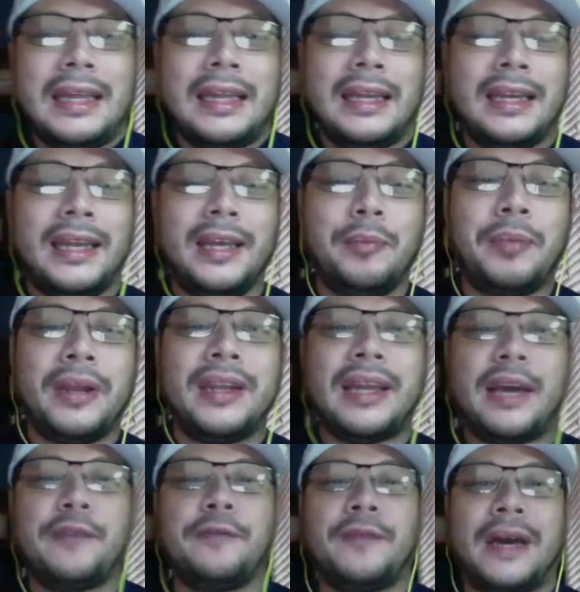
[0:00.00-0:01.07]
Libre
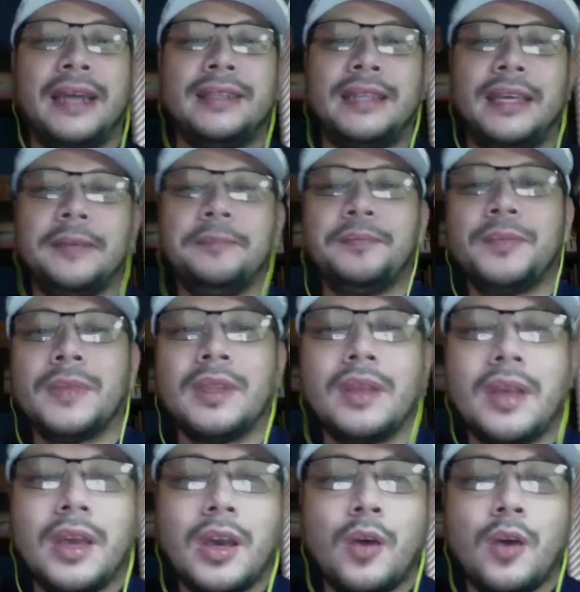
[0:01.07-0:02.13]
knife fighting,
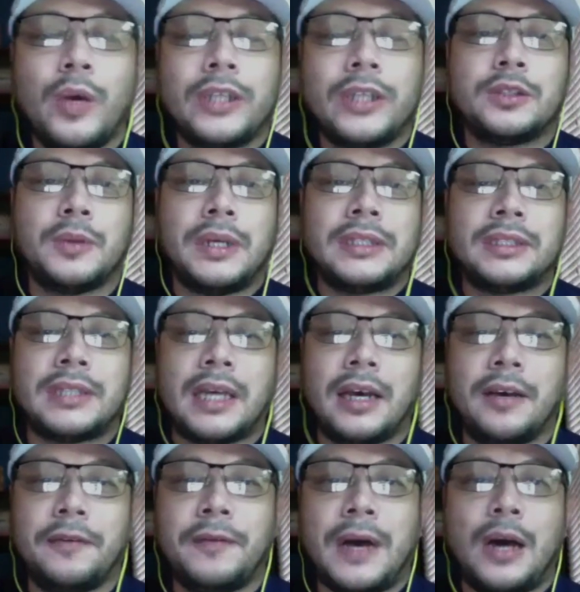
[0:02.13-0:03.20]
which was
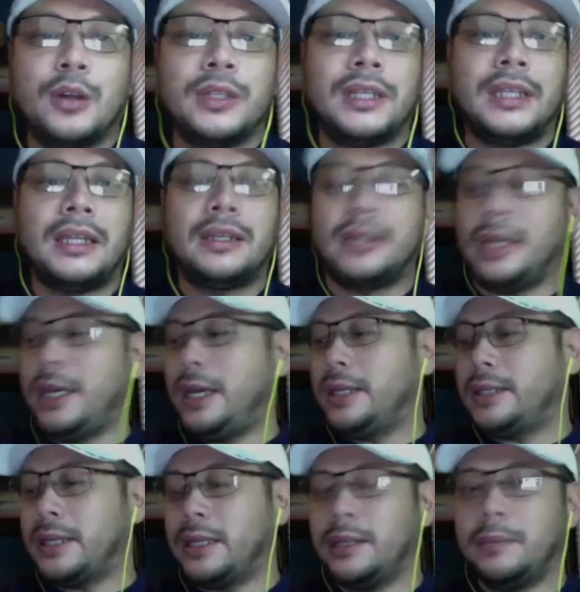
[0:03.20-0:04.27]
founded and
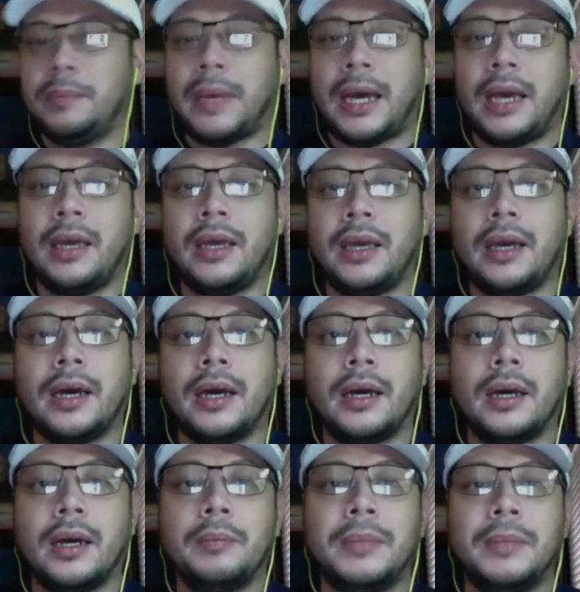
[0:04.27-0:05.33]
created by
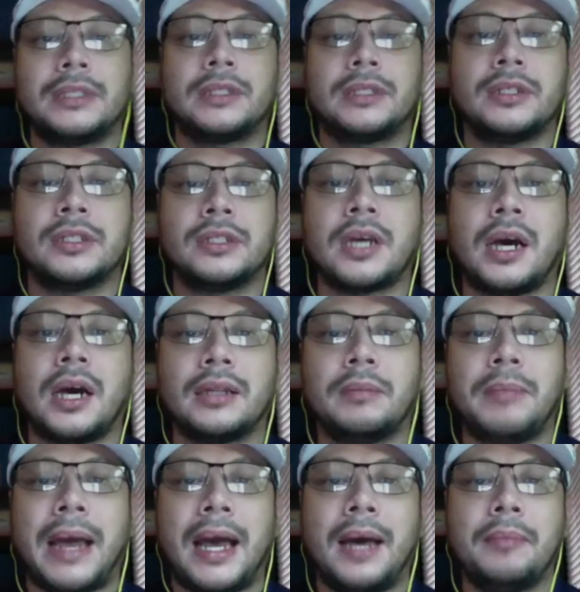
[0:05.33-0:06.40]
Mr. Scott
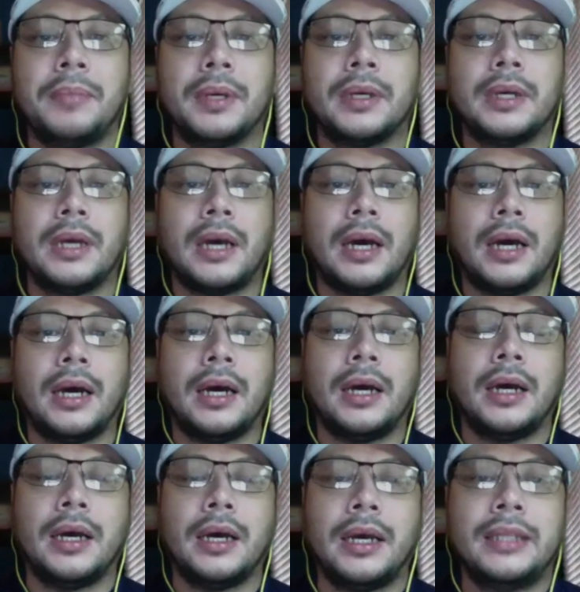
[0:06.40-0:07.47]
Babb
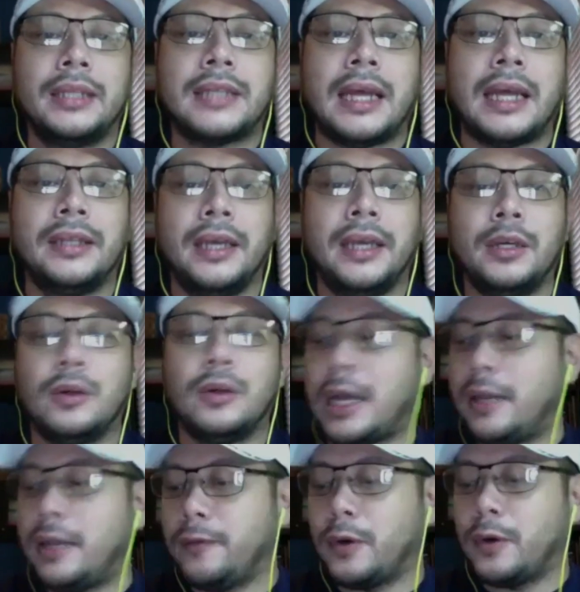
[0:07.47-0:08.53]
in San Diego,
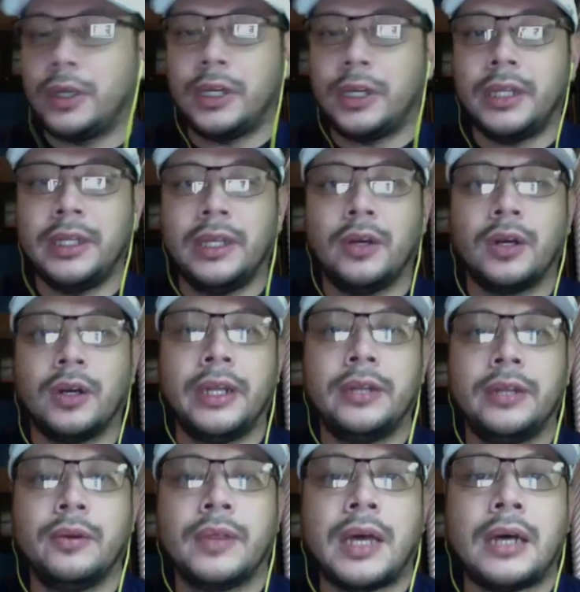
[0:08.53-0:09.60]
California in the early
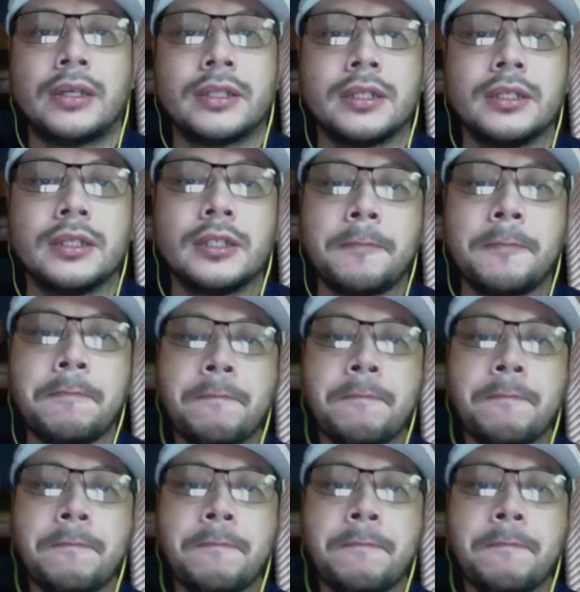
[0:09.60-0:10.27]
2000s.